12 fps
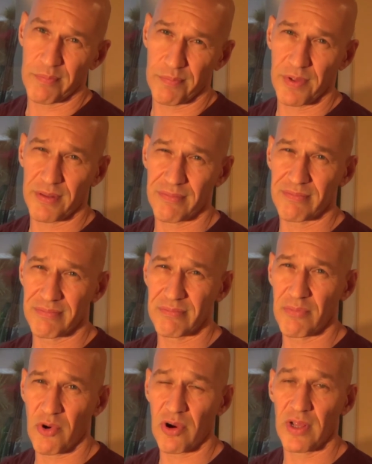but
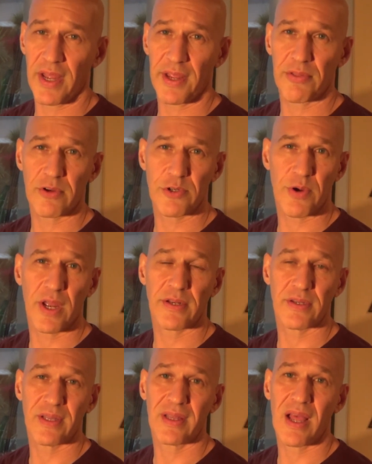more like they're trying
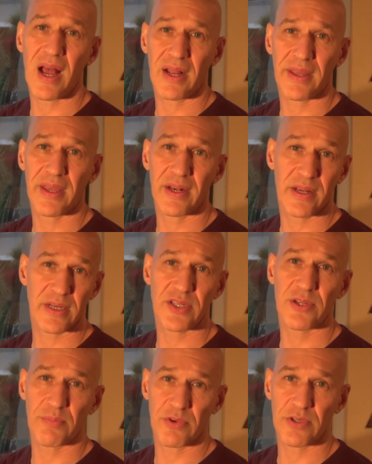to lock in
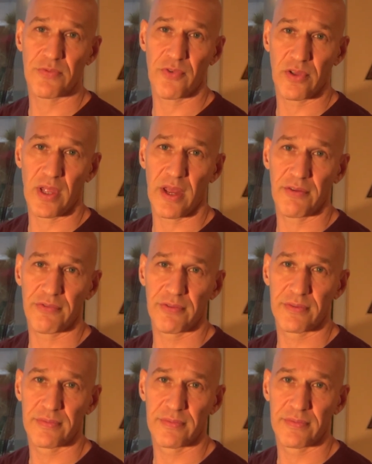customers for life.